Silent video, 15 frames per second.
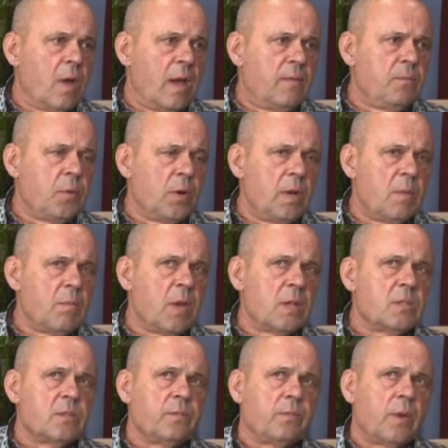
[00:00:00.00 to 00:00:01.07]
Well, I pretty
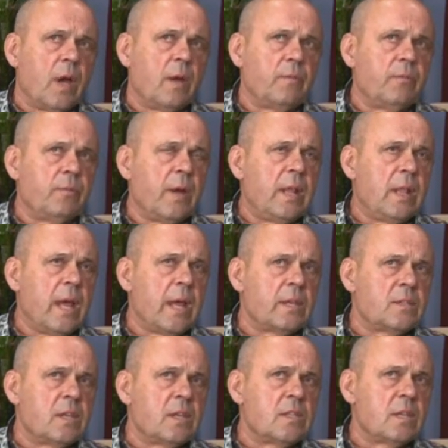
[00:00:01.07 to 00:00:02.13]
much uh,
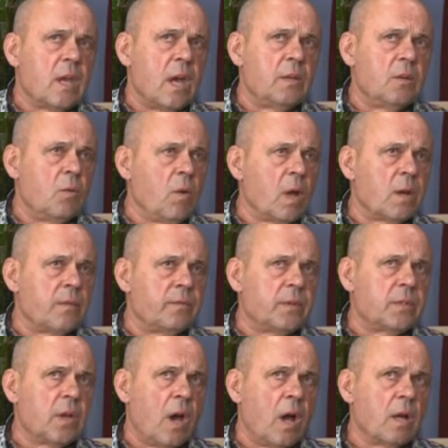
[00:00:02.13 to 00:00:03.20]
freelance as an underwater
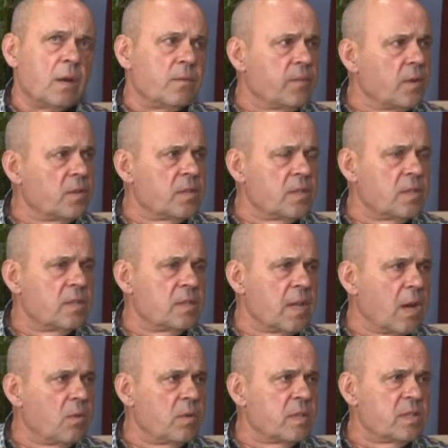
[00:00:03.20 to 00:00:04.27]
photographer since
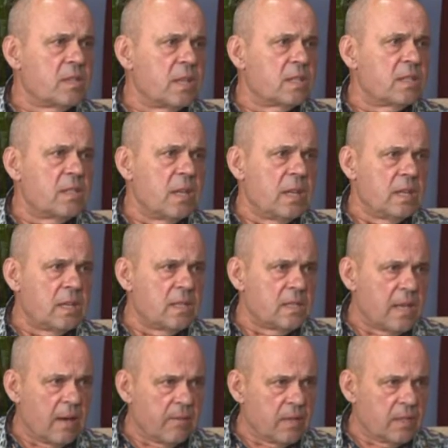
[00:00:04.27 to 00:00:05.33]
I was 16 and
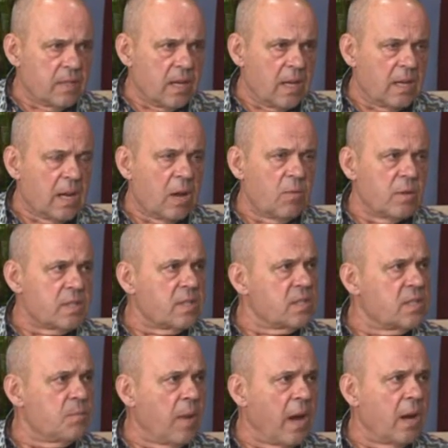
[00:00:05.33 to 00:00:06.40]
17. I was
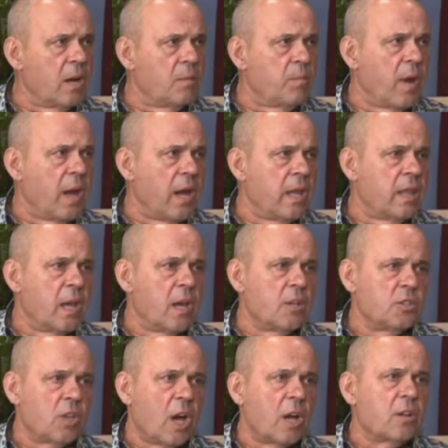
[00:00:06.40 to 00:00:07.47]
inspired by
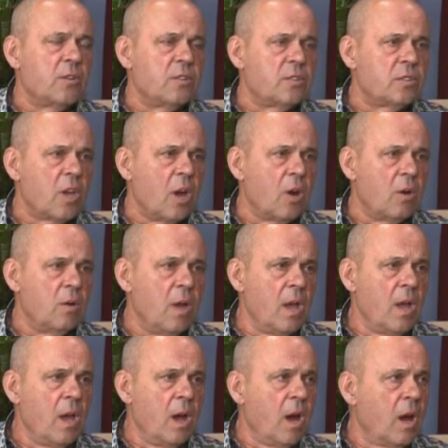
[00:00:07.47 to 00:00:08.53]
the Jacques Cousteau.
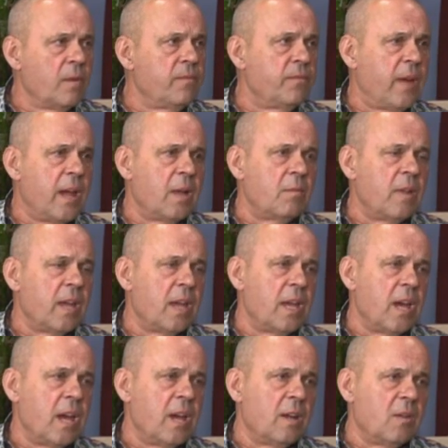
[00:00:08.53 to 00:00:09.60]
Mm, Our oh, family,
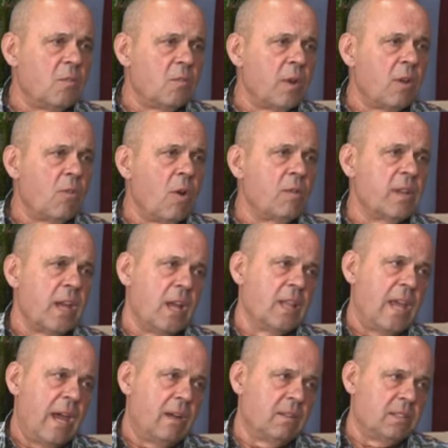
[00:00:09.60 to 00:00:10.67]
cool. uh, we were only
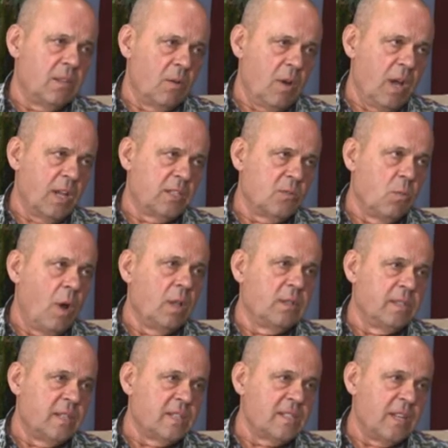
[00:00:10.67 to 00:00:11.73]
allowed to watch
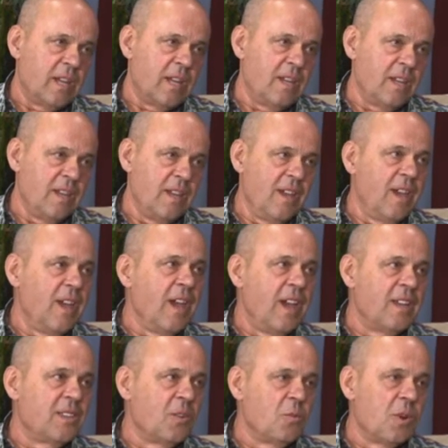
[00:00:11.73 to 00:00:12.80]
Walt Disney hmm.
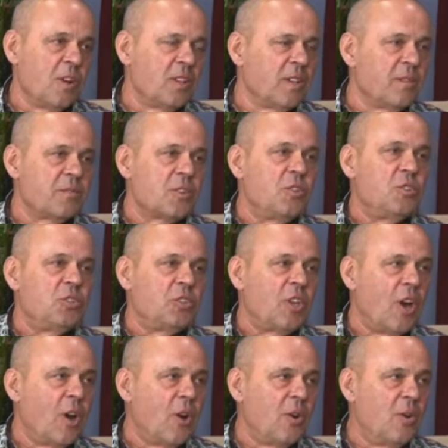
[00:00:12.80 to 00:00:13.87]
and the world of
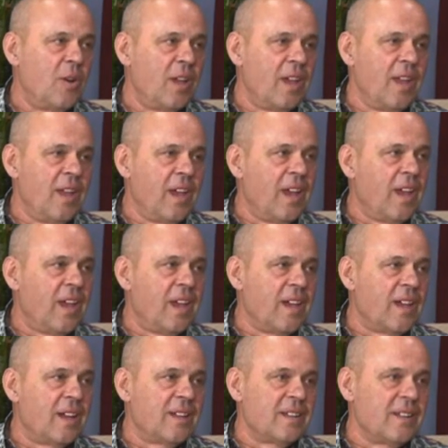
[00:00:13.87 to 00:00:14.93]
Cousteau. Oh, cool. And,
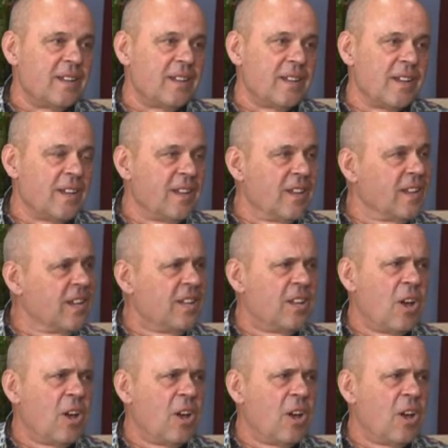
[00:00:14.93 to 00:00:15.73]
I remember those days.